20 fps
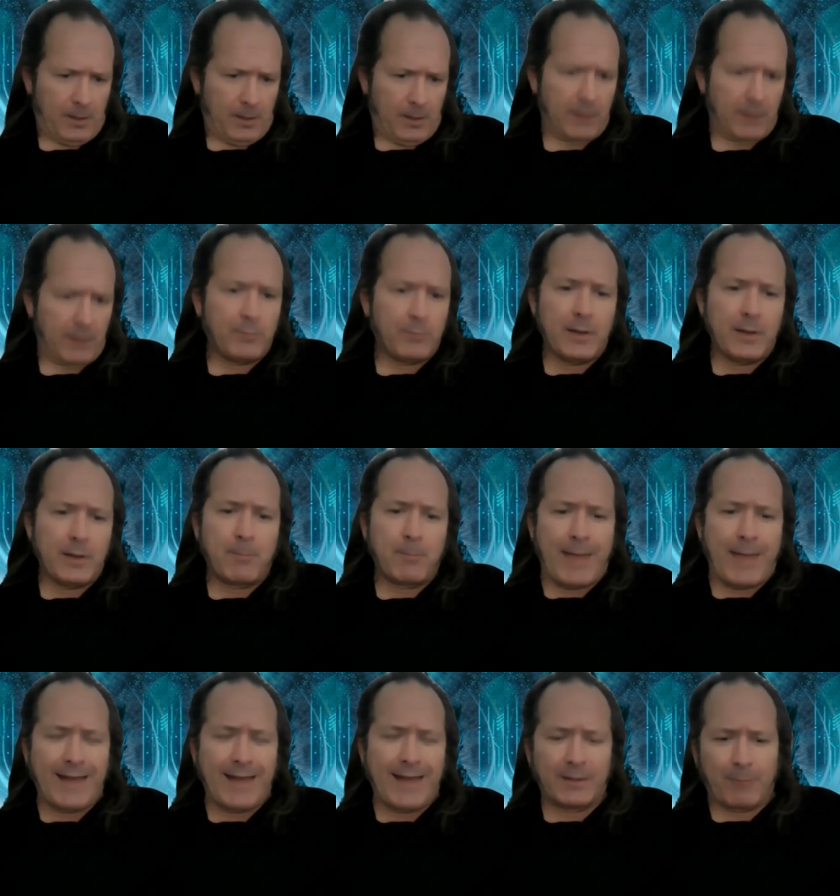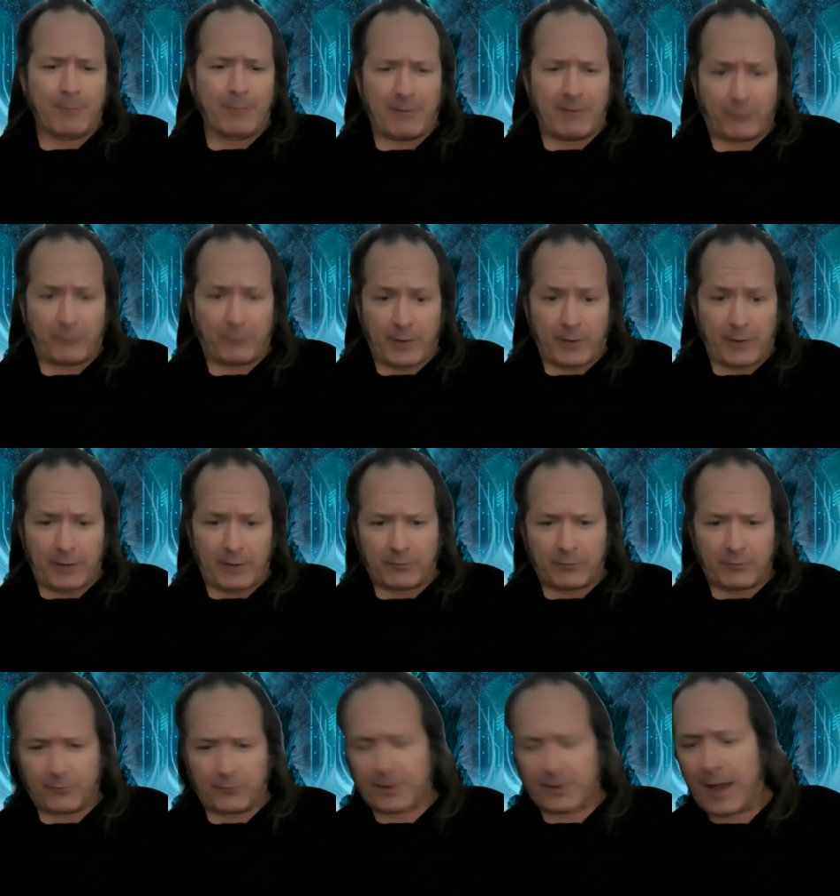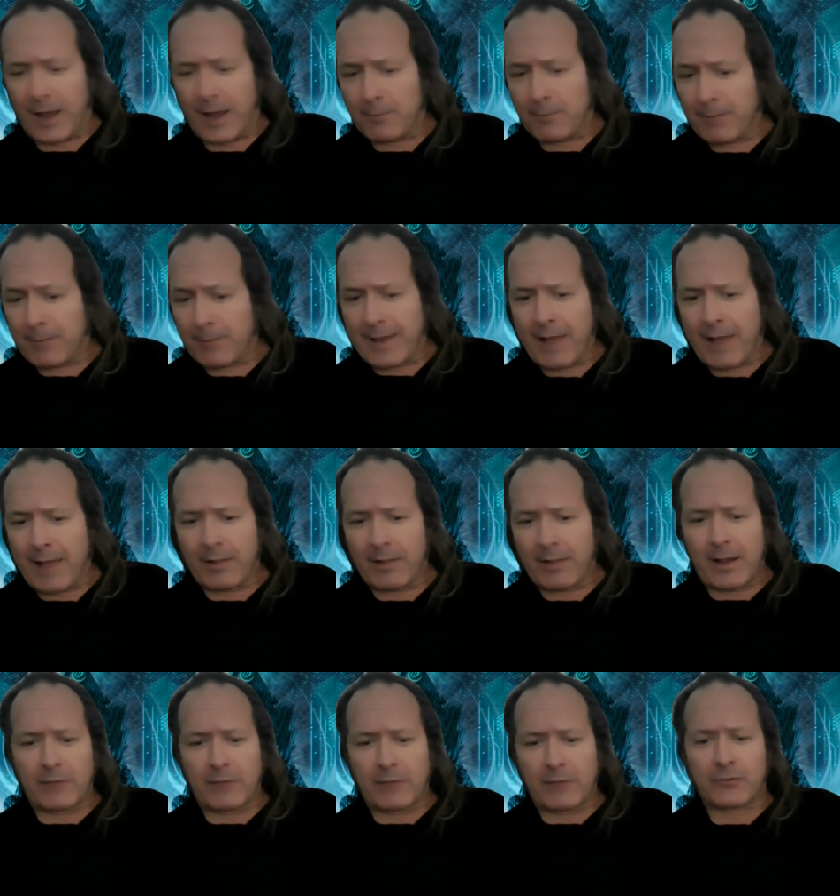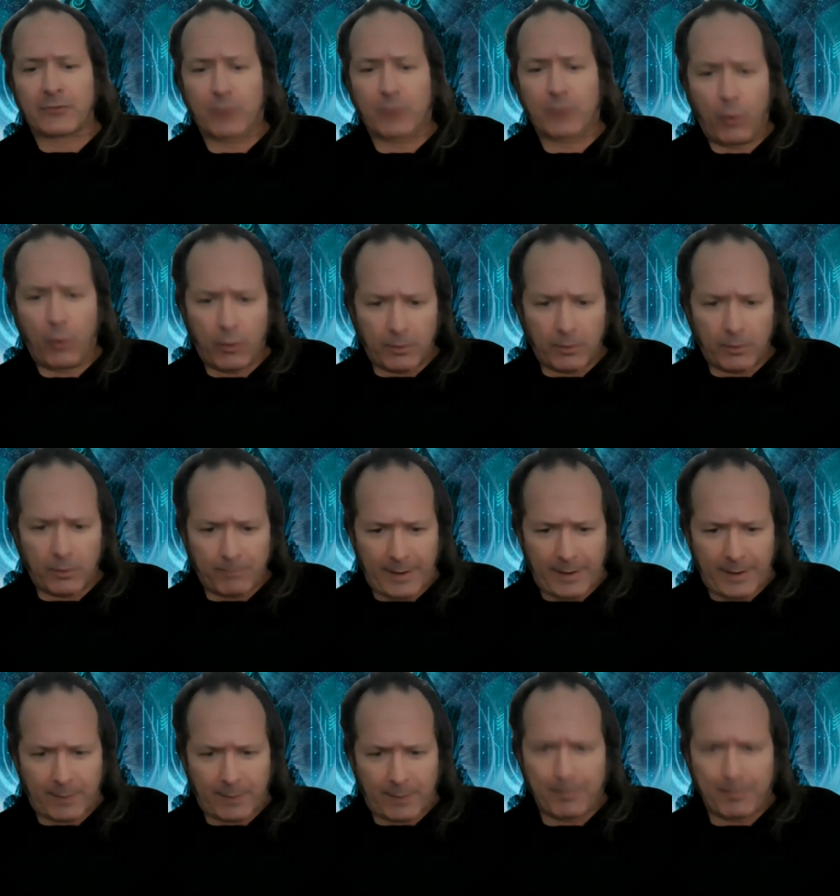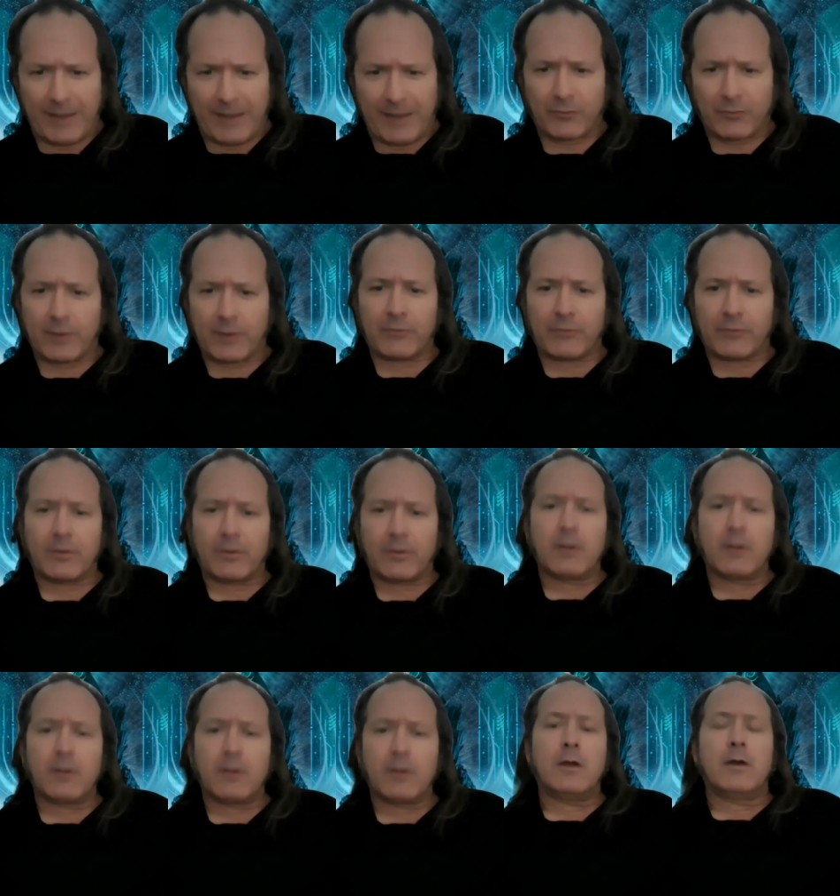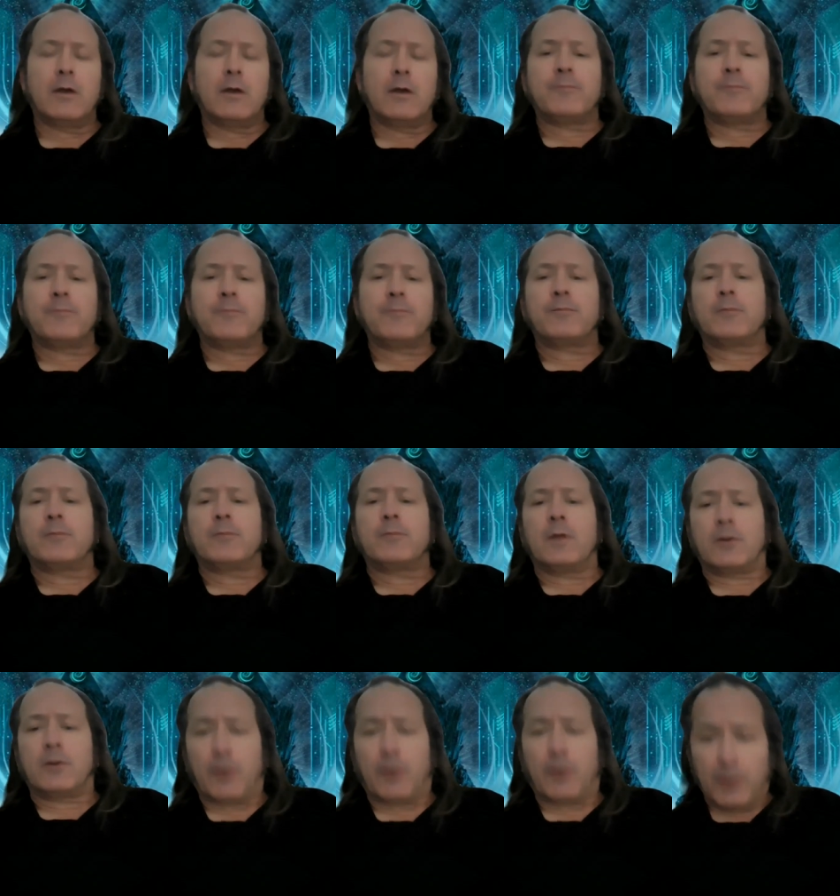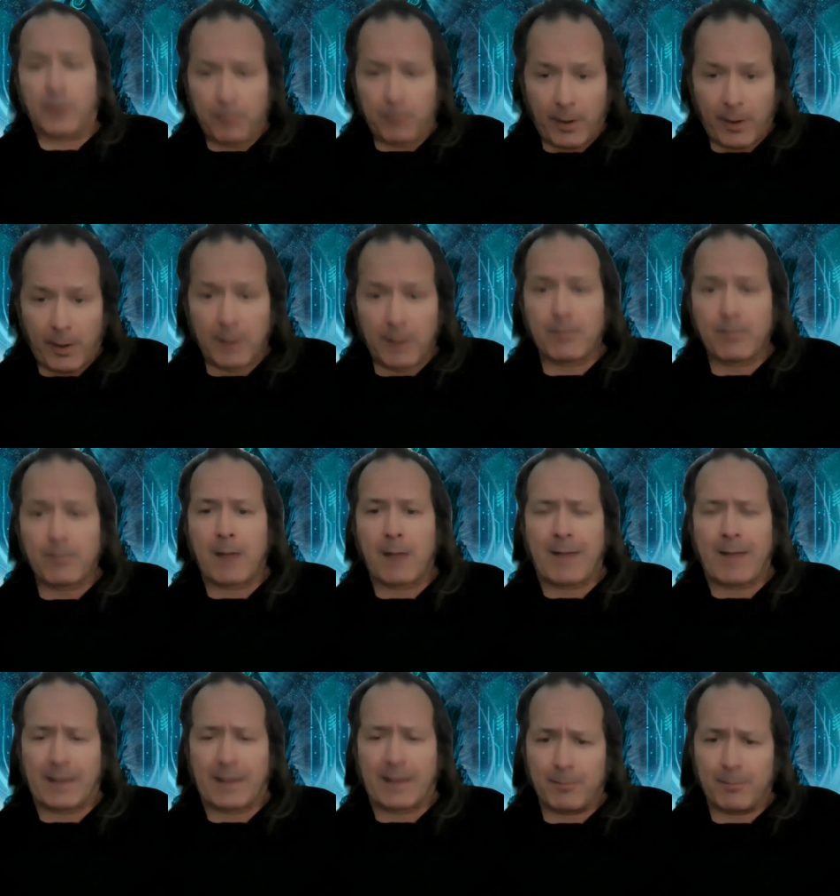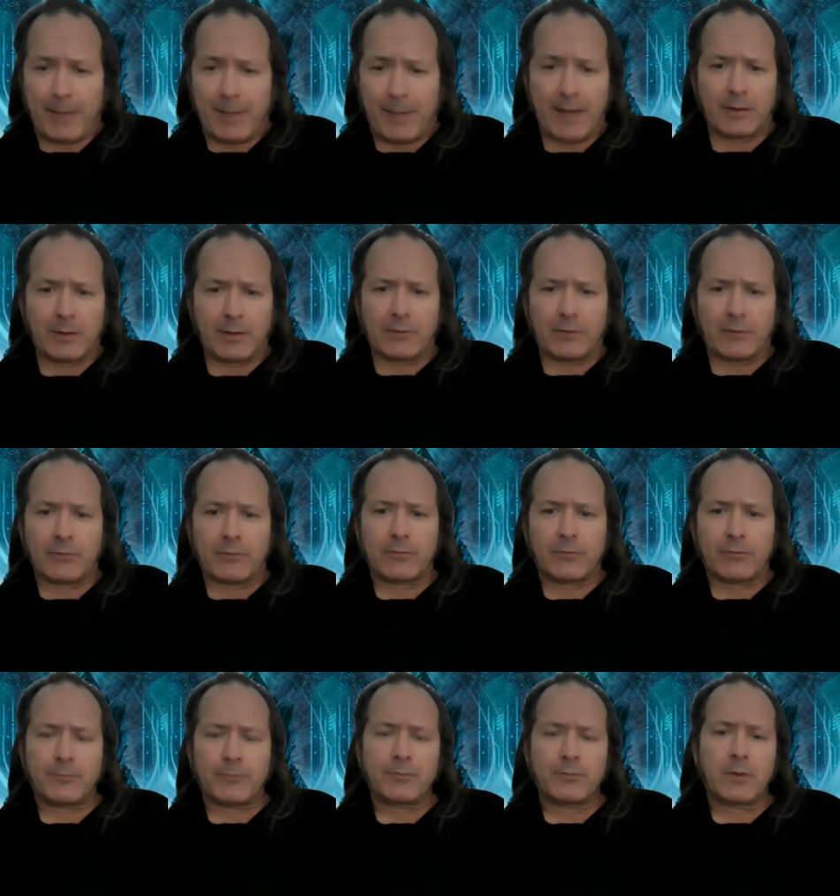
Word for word: I have been abandoned by friends, forgotten by allies, scorned by compatriots, and turned upon by my companions.